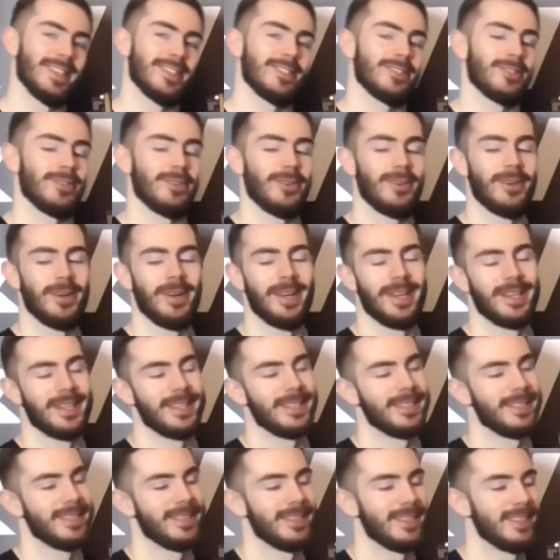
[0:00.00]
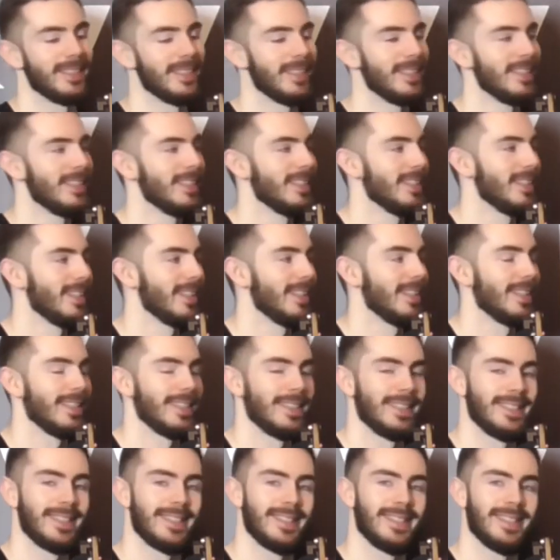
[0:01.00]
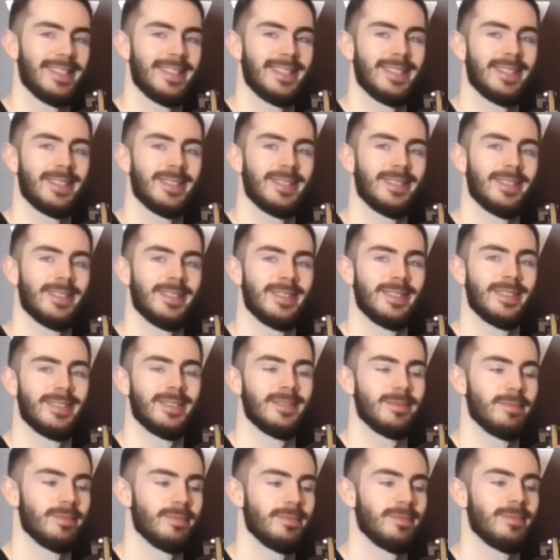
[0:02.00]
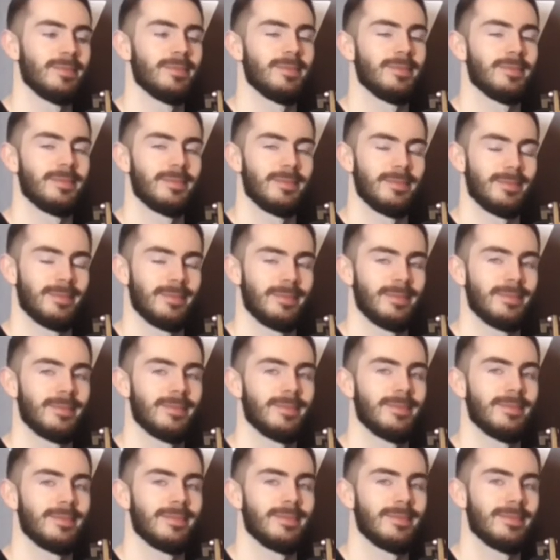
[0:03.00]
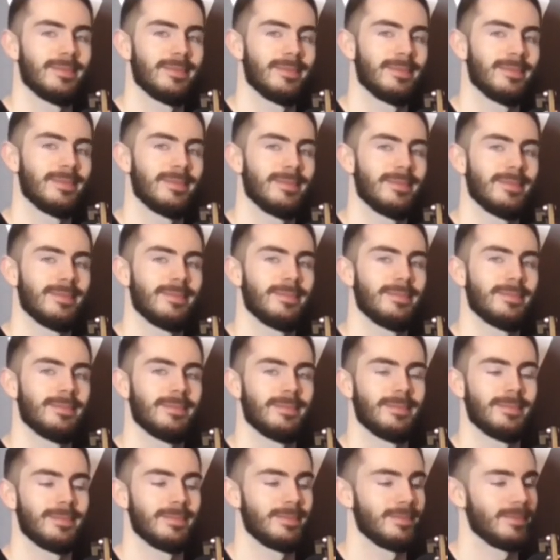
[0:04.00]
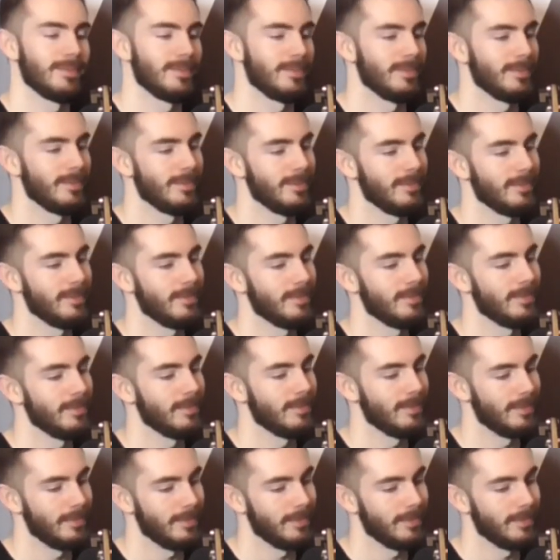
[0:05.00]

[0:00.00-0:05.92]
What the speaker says: [no speech]